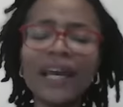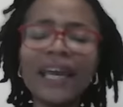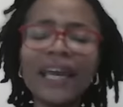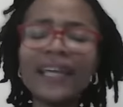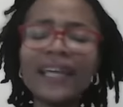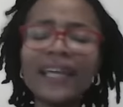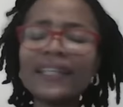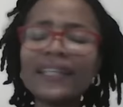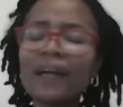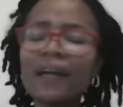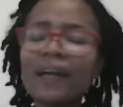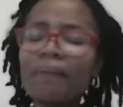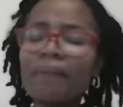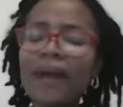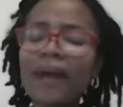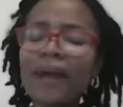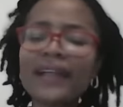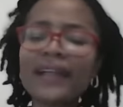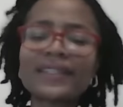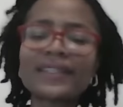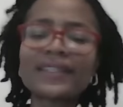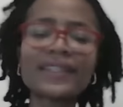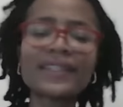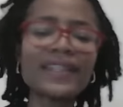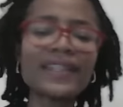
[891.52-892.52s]
in the
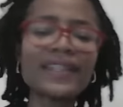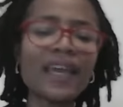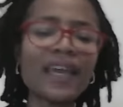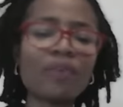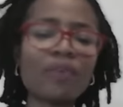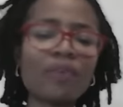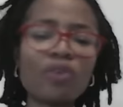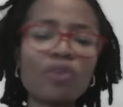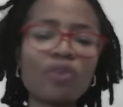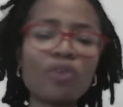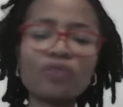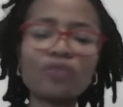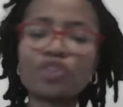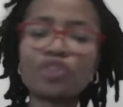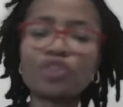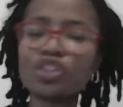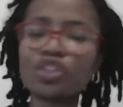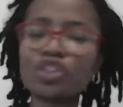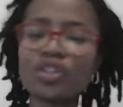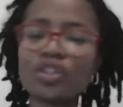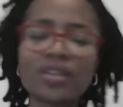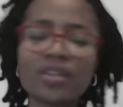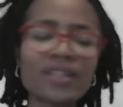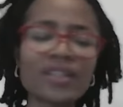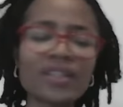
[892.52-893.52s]
mighty name of
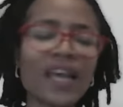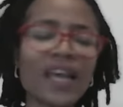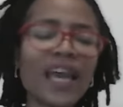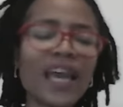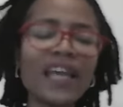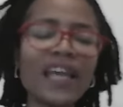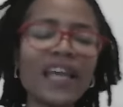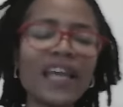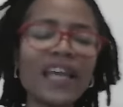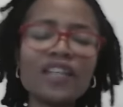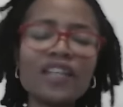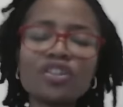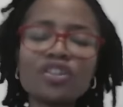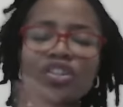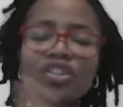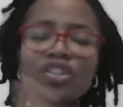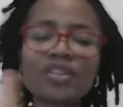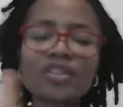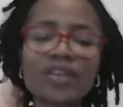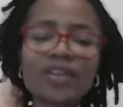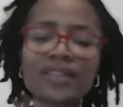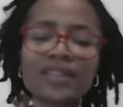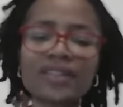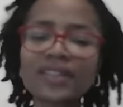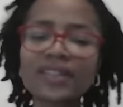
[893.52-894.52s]
Jesus. In
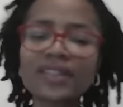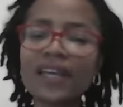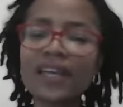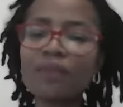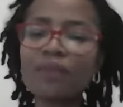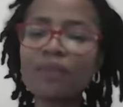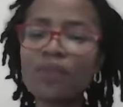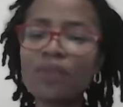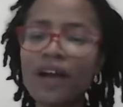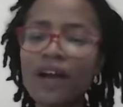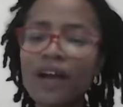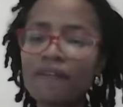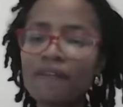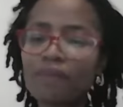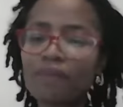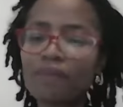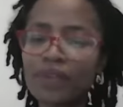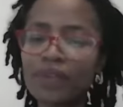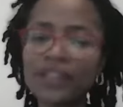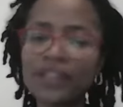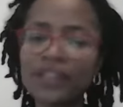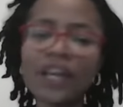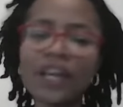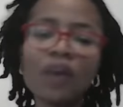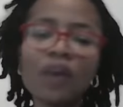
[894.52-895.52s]
Jesus' name, we are
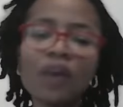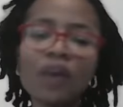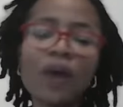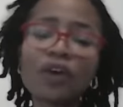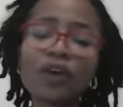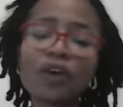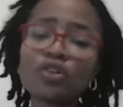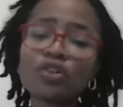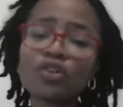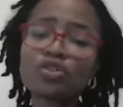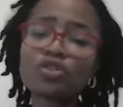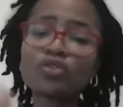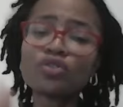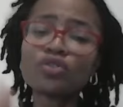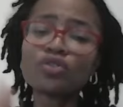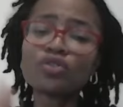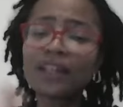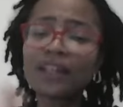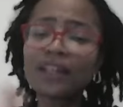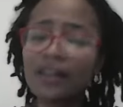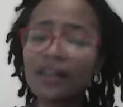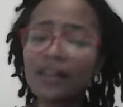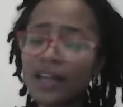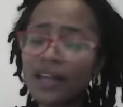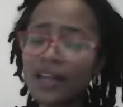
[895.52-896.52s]
prayed. We are going to
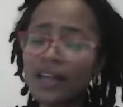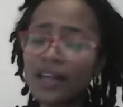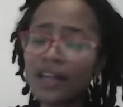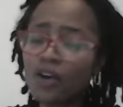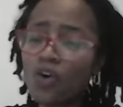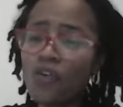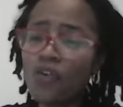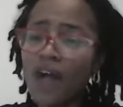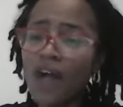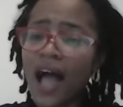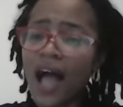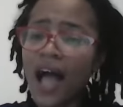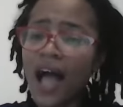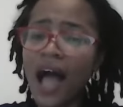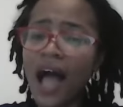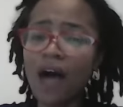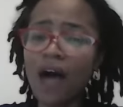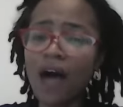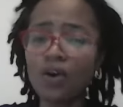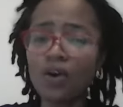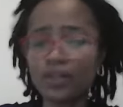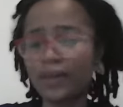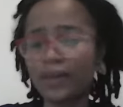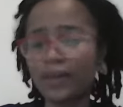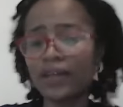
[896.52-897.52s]
declare over
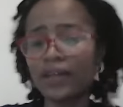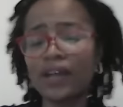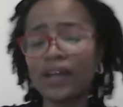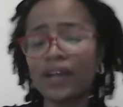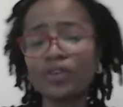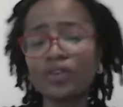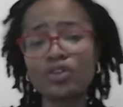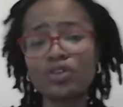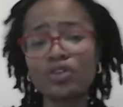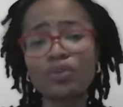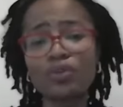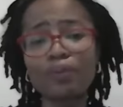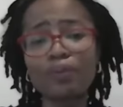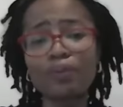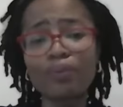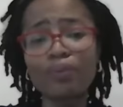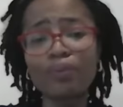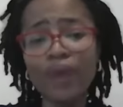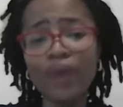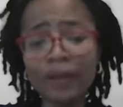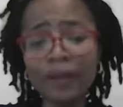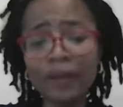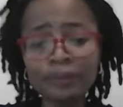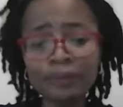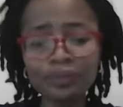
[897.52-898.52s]
our husband. You are going to
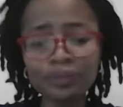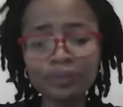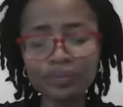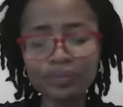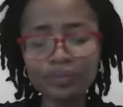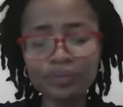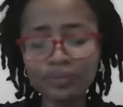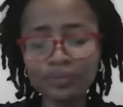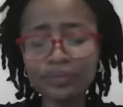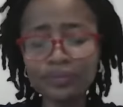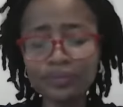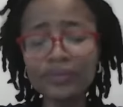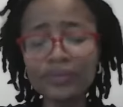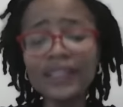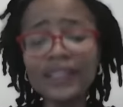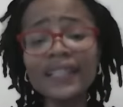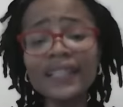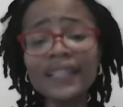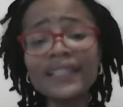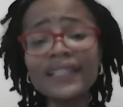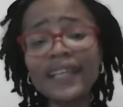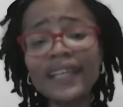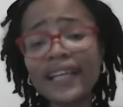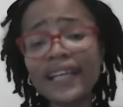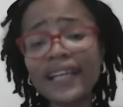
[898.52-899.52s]
pray
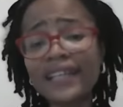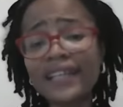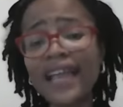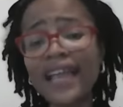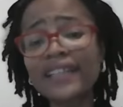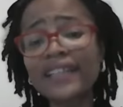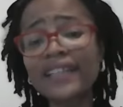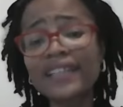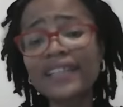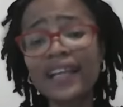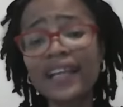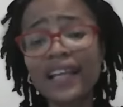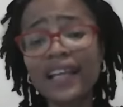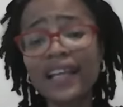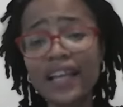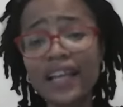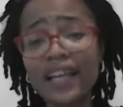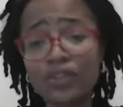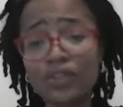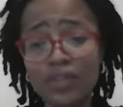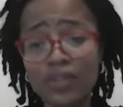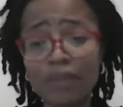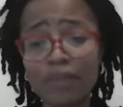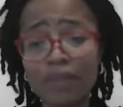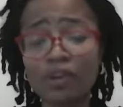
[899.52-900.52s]
declare that i declare
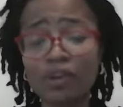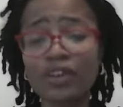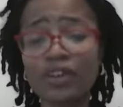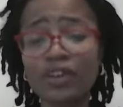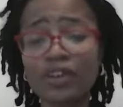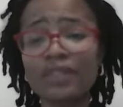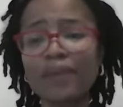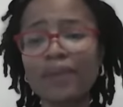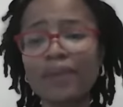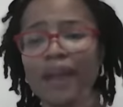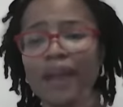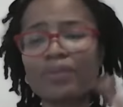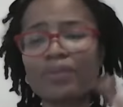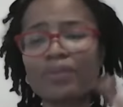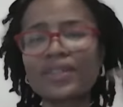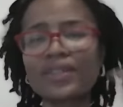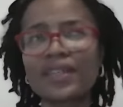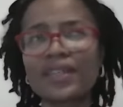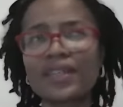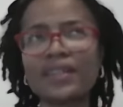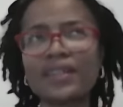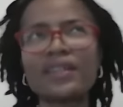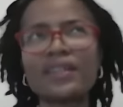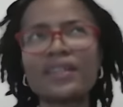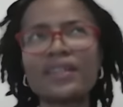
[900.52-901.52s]
today because the bible
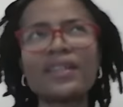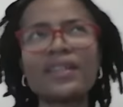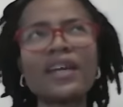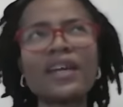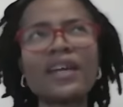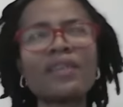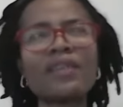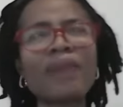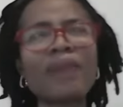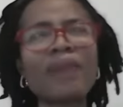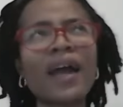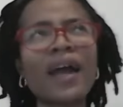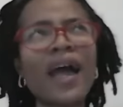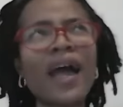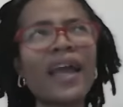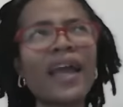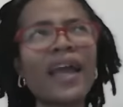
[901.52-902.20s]
says in nehemiah